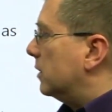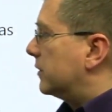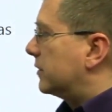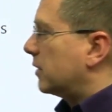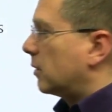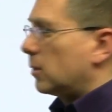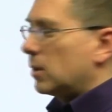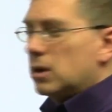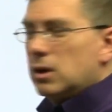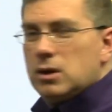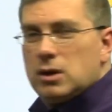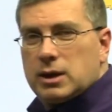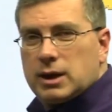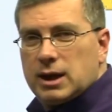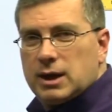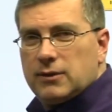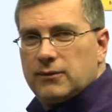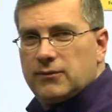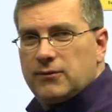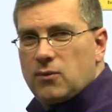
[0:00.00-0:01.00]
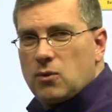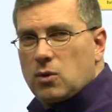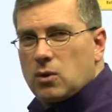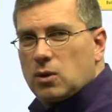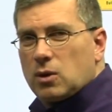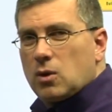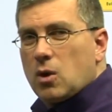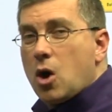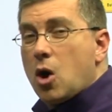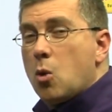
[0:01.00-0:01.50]
So we're looking
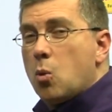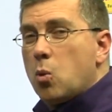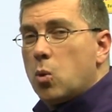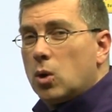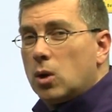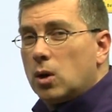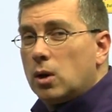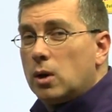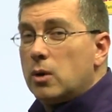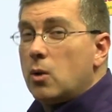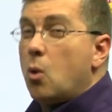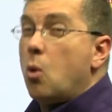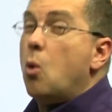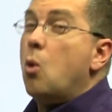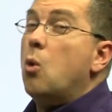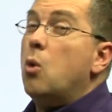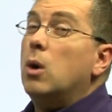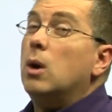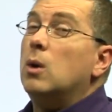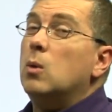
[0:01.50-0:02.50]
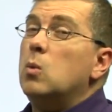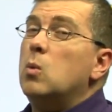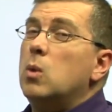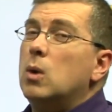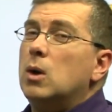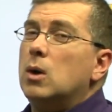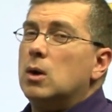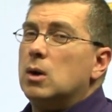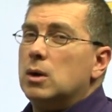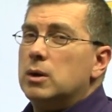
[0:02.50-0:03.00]
for a word or
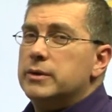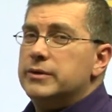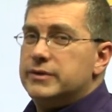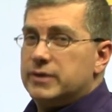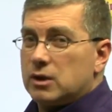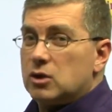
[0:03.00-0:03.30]
words,